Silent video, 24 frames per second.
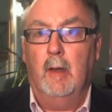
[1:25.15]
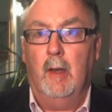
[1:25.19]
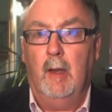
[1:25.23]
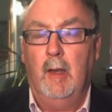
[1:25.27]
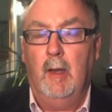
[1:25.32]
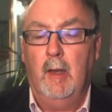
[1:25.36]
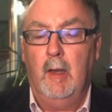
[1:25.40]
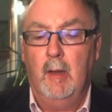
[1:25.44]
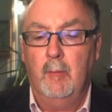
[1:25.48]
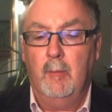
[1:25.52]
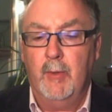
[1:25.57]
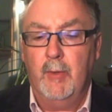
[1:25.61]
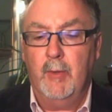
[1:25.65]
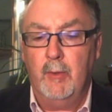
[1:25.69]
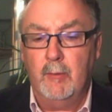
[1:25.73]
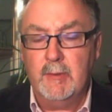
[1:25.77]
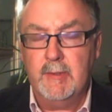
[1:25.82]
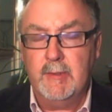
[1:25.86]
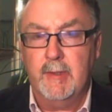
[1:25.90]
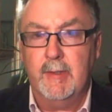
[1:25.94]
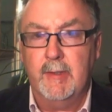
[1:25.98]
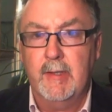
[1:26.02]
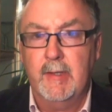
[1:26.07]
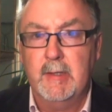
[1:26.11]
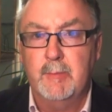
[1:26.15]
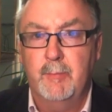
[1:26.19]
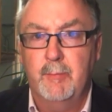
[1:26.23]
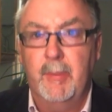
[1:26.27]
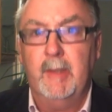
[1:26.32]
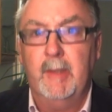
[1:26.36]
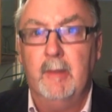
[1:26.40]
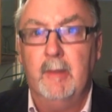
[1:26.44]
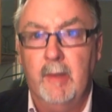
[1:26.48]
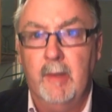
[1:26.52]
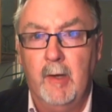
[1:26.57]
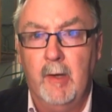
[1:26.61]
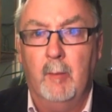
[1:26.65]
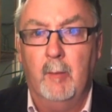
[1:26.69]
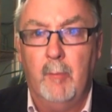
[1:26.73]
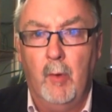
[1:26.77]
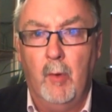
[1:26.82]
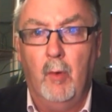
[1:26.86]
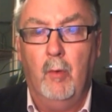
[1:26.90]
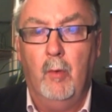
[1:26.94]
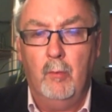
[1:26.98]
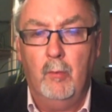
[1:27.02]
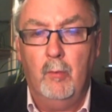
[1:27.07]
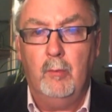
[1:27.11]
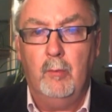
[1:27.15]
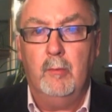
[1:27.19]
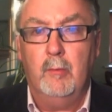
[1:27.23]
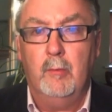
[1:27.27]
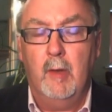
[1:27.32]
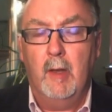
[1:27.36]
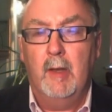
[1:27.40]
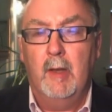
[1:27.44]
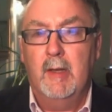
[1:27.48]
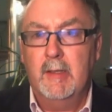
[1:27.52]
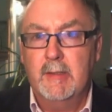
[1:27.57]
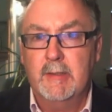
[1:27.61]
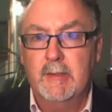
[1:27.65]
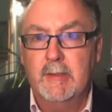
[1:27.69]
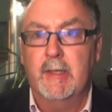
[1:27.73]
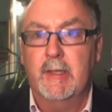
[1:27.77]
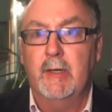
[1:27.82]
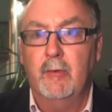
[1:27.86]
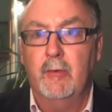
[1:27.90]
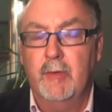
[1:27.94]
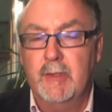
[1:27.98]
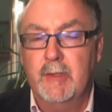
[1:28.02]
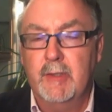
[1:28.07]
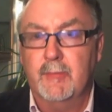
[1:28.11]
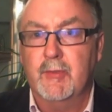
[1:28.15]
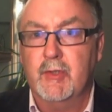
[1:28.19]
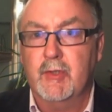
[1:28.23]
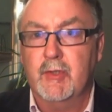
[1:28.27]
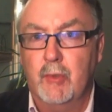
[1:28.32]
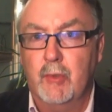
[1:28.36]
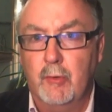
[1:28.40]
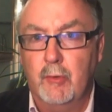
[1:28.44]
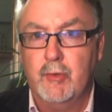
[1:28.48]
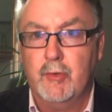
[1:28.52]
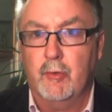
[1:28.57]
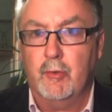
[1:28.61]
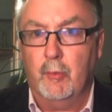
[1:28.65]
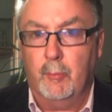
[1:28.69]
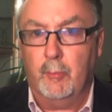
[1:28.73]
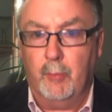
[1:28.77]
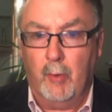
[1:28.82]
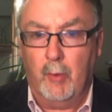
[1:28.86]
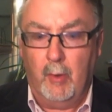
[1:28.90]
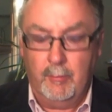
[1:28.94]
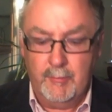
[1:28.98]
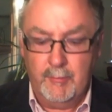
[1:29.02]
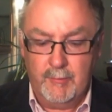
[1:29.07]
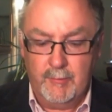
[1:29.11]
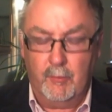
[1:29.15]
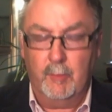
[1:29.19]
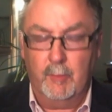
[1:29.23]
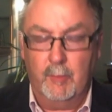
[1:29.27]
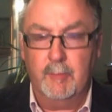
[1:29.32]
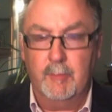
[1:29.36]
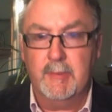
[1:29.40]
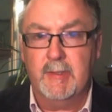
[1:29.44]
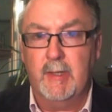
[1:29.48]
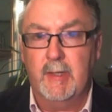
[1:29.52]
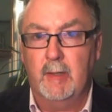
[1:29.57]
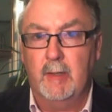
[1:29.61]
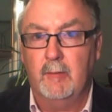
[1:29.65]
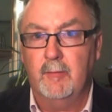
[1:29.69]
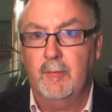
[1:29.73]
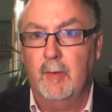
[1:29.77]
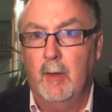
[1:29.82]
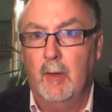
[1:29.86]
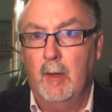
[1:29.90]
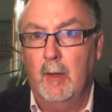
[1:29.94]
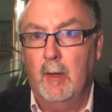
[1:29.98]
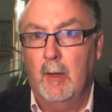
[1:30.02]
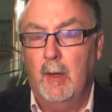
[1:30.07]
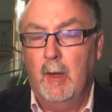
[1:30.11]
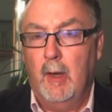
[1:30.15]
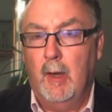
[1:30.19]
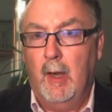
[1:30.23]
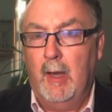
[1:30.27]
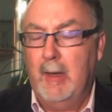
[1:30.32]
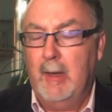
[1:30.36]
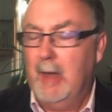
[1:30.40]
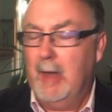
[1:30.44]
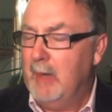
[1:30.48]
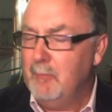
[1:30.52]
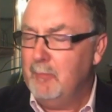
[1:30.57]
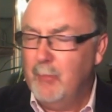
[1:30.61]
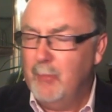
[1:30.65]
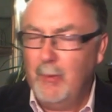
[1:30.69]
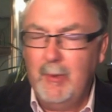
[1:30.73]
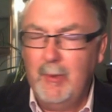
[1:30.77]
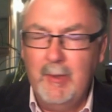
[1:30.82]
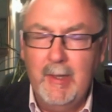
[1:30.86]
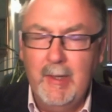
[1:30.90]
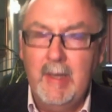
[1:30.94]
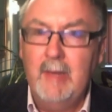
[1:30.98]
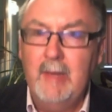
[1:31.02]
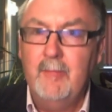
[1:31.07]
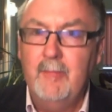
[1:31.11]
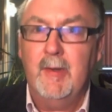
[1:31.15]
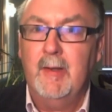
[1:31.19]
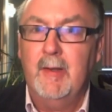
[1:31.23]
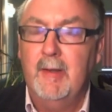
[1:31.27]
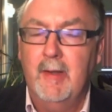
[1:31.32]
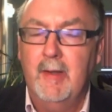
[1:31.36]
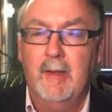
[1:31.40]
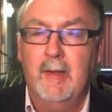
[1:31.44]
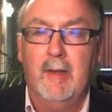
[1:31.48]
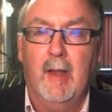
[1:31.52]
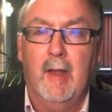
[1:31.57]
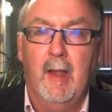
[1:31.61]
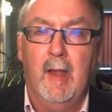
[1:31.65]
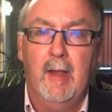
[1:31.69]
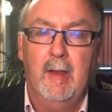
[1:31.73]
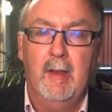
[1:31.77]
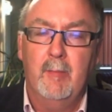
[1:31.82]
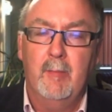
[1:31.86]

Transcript: but also that he's building up a whole series of structural problems for himself in believing that